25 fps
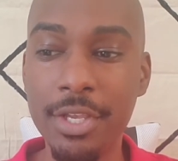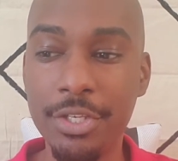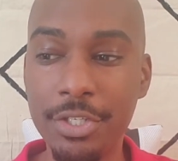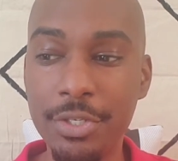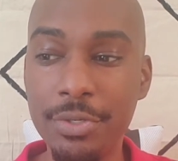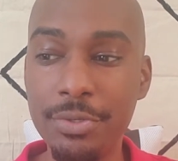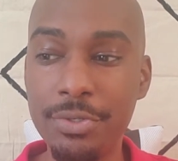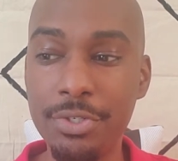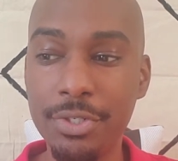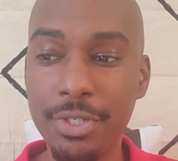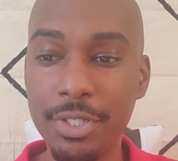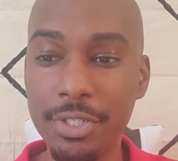
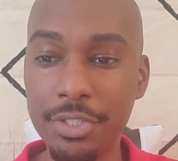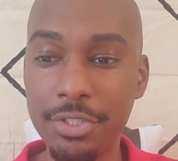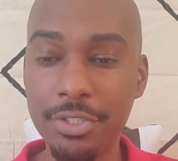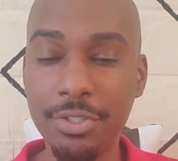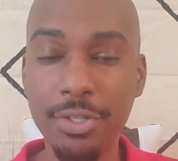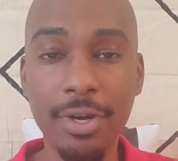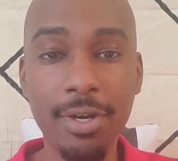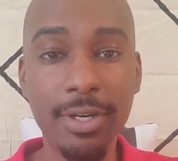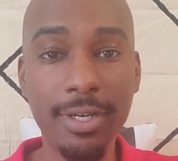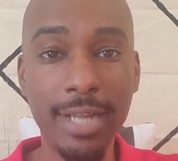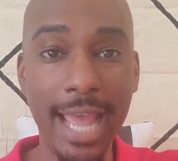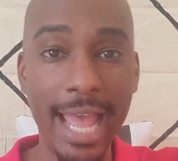usually
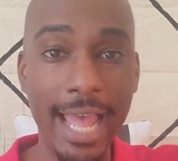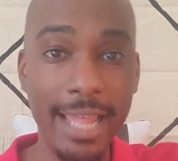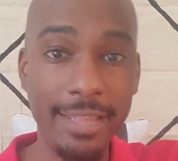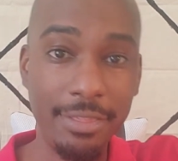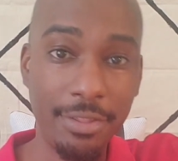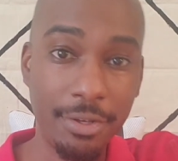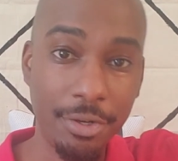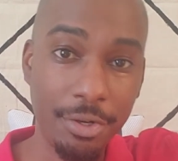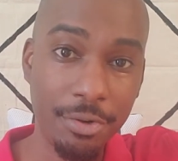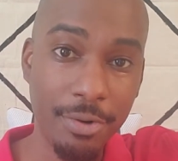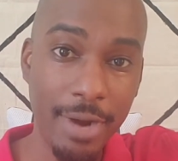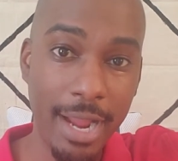start
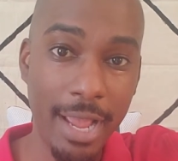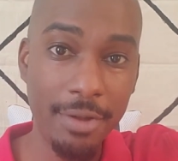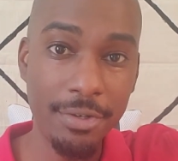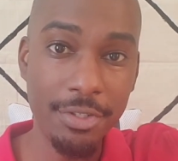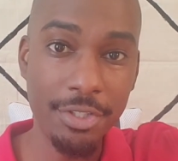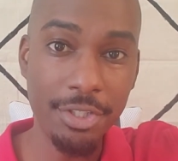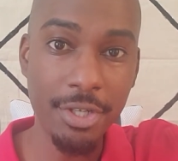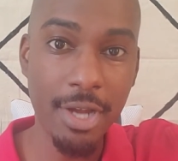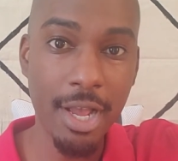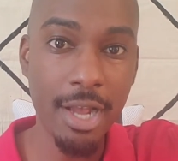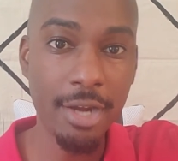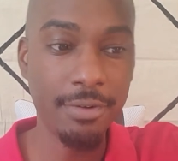at the
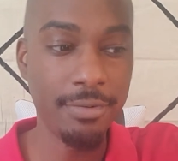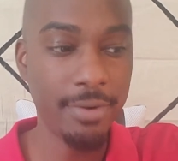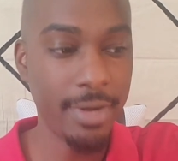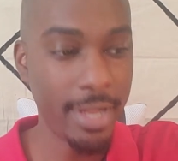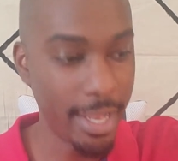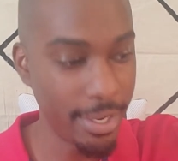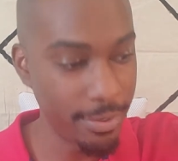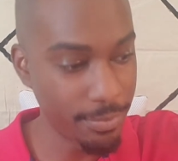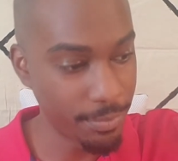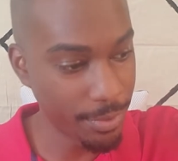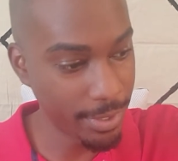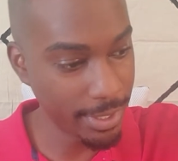crown
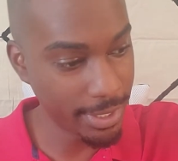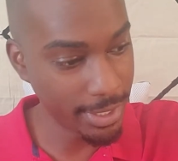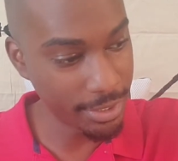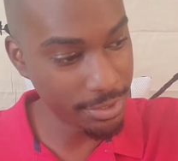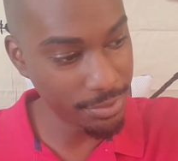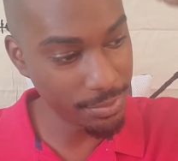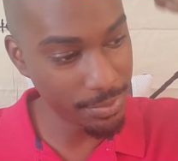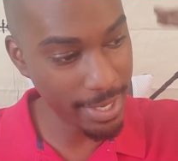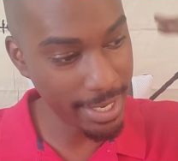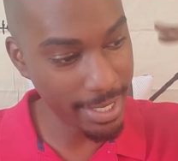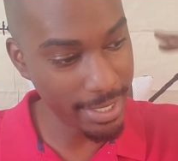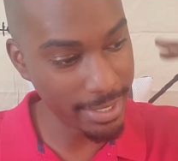chakra and work
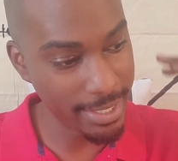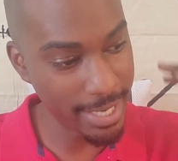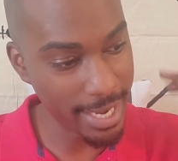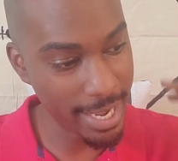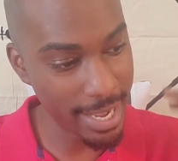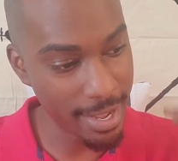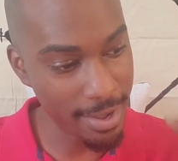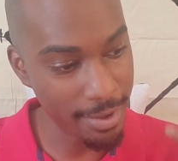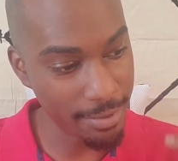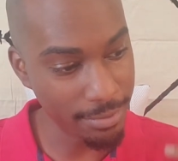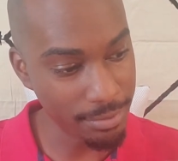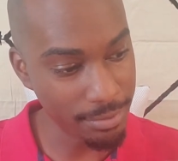its way
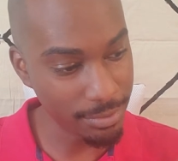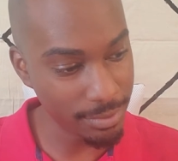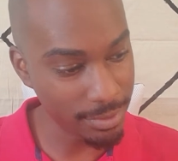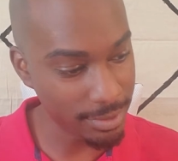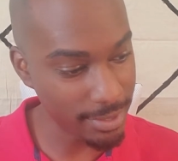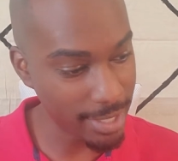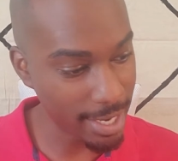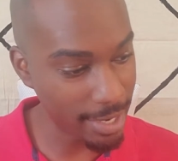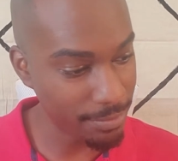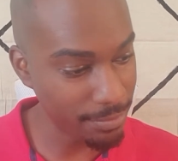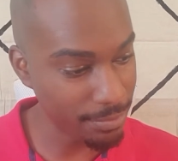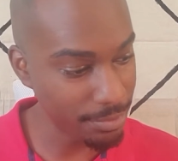down
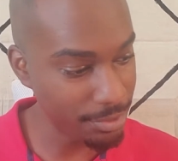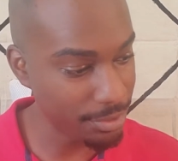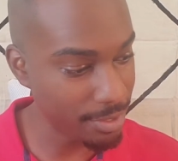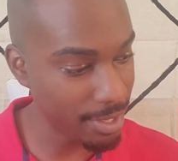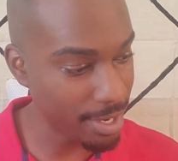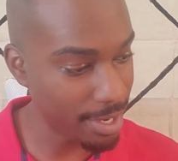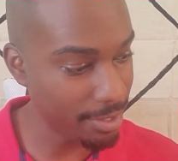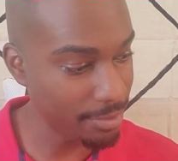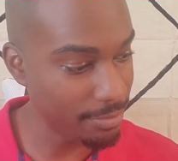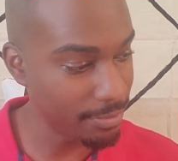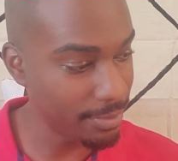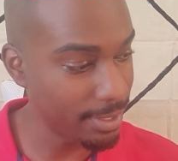sacral
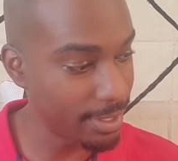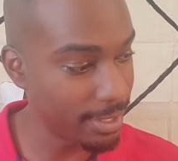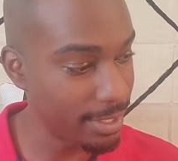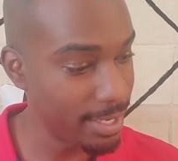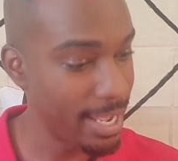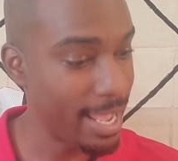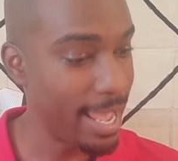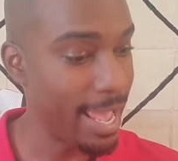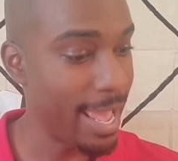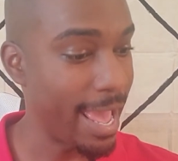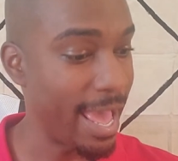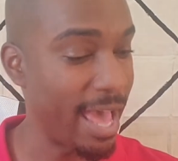
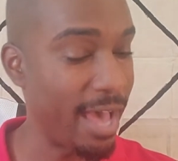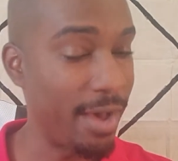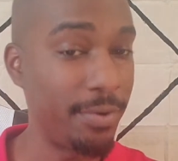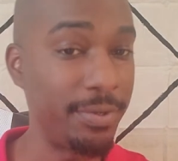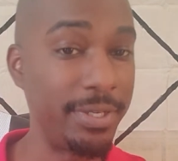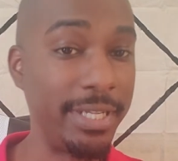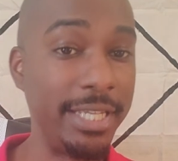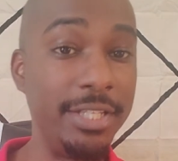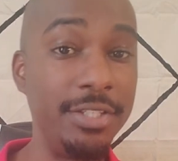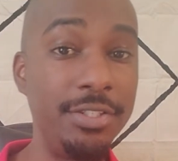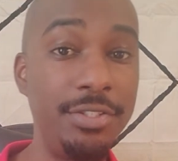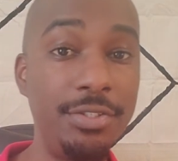chakra
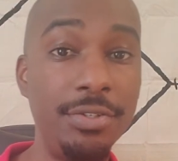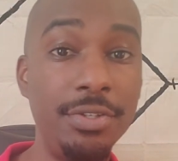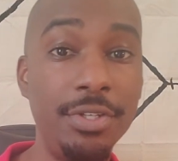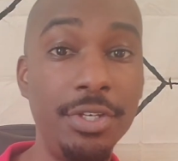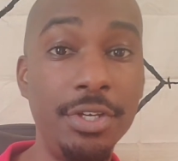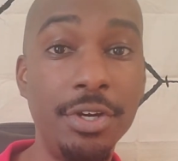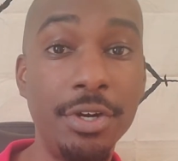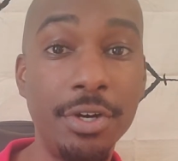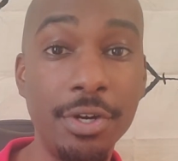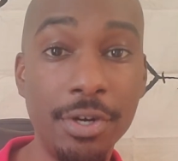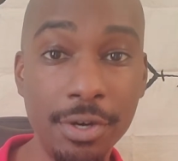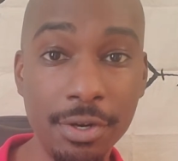out into
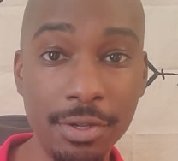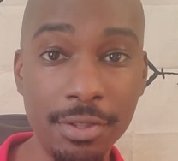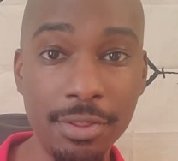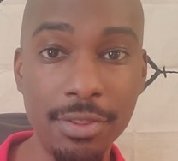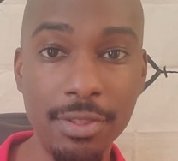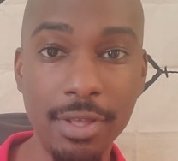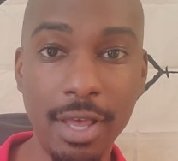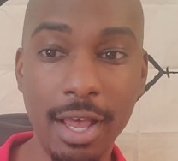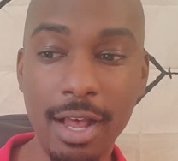the earth,